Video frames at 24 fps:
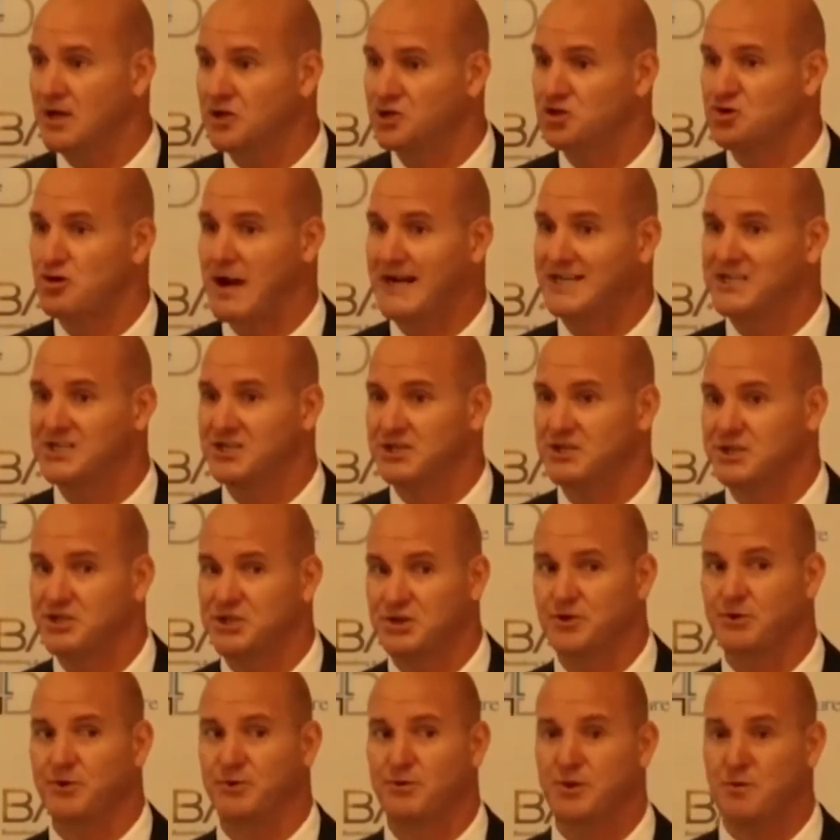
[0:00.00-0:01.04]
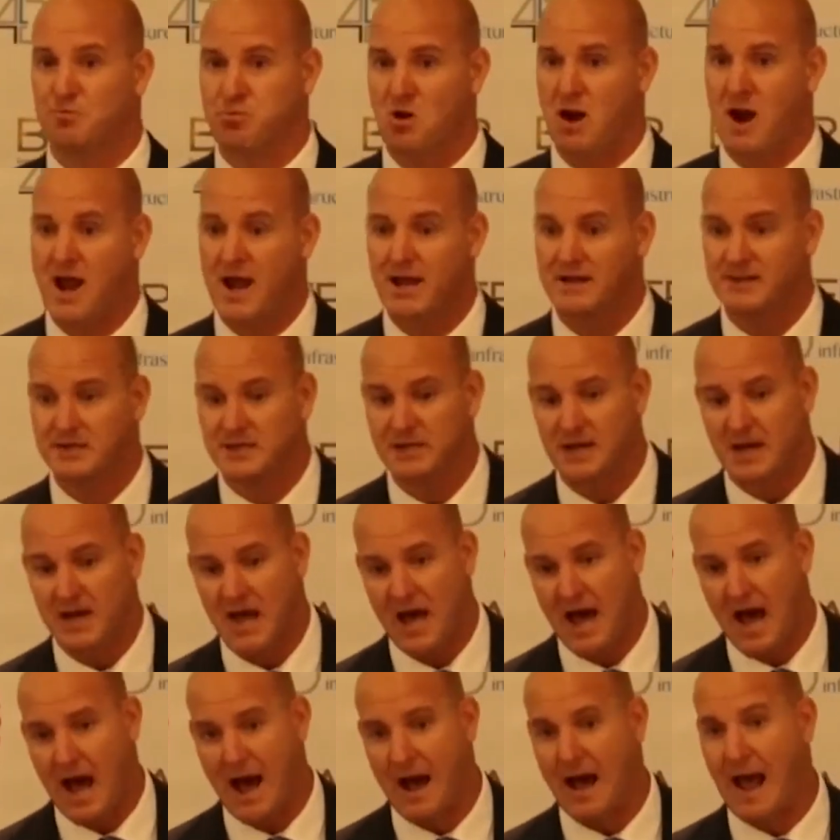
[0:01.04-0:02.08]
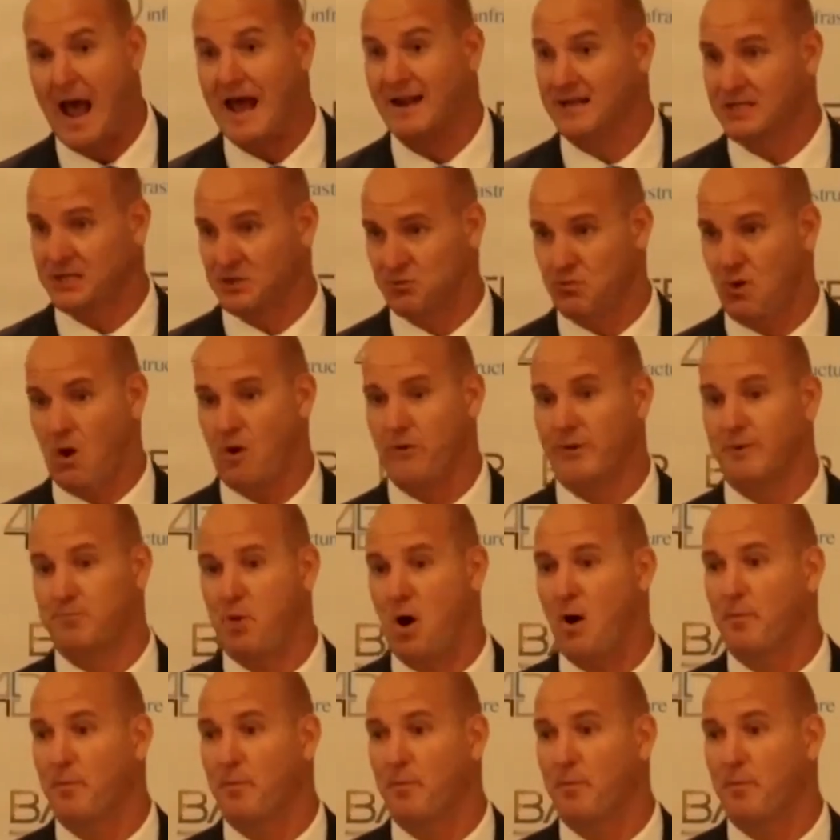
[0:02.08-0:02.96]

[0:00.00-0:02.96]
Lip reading: attraction to the brand and its growing